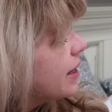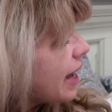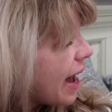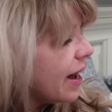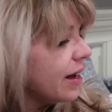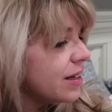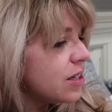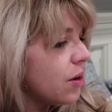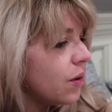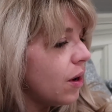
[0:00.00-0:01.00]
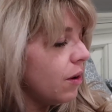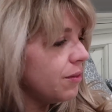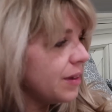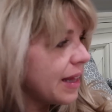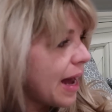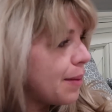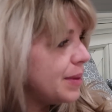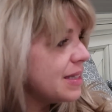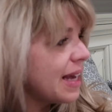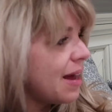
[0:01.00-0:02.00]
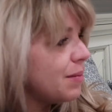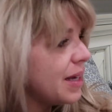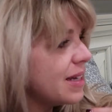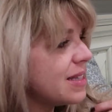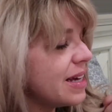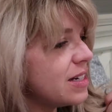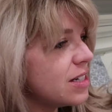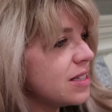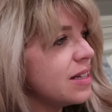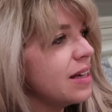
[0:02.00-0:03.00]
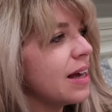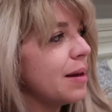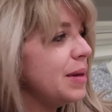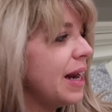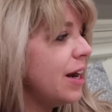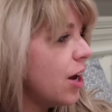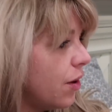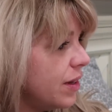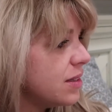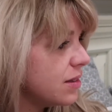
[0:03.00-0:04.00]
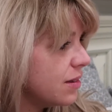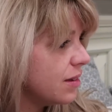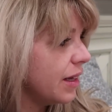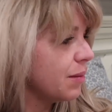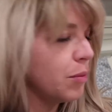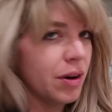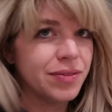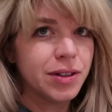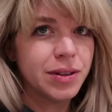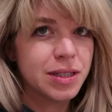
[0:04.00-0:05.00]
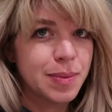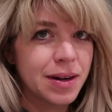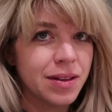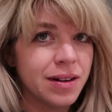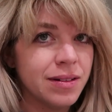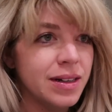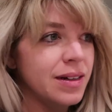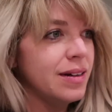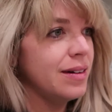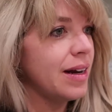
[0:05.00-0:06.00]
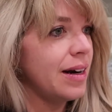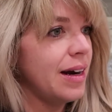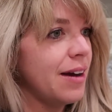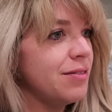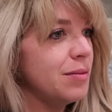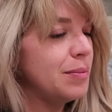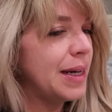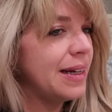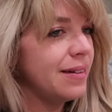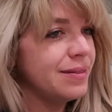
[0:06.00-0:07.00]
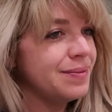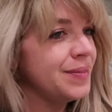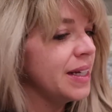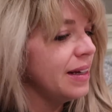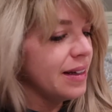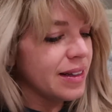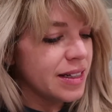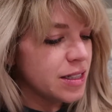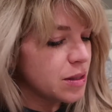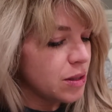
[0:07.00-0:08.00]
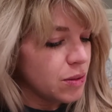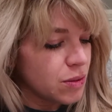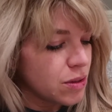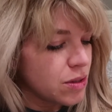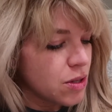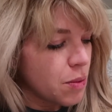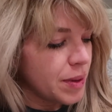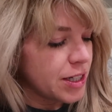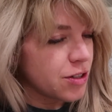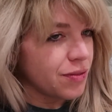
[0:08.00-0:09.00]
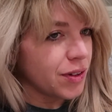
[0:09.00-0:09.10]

Yeah, so hopefully that happens again because they just, I mean, I know it's like more fluid is better than not enough, but they just use so much